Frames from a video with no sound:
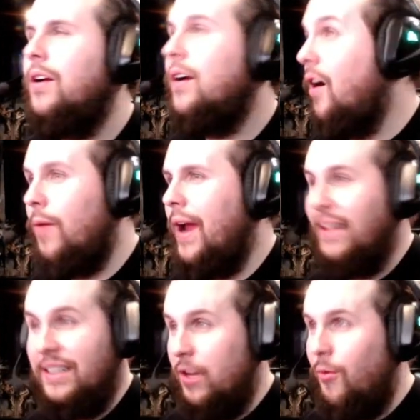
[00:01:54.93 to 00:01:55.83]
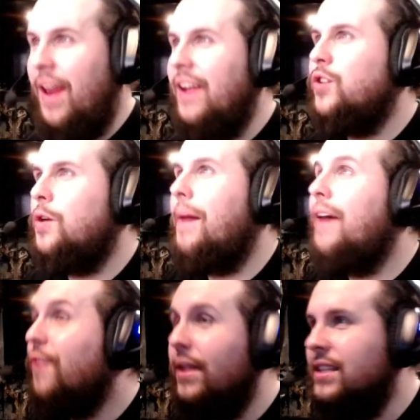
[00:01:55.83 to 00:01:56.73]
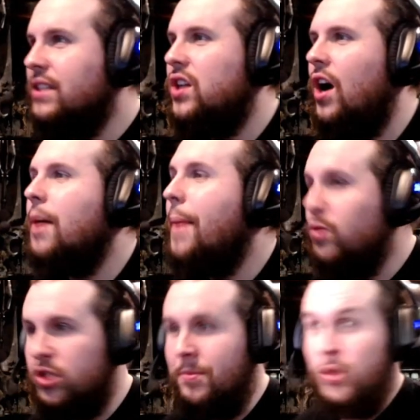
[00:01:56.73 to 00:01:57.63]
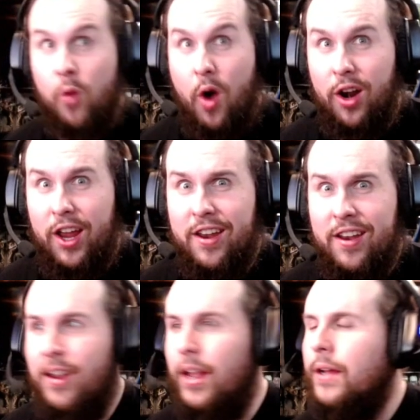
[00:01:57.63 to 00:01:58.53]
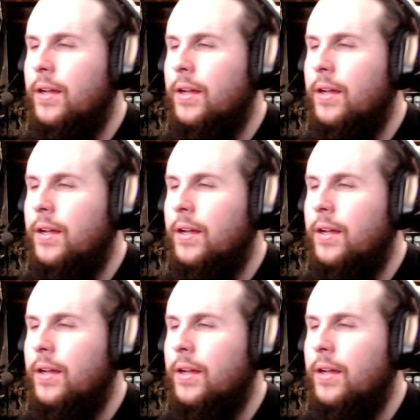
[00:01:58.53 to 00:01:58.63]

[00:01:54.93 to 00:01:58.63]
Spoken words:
Alright, let's get right into it, my friends. Let's talk about some Dwalin.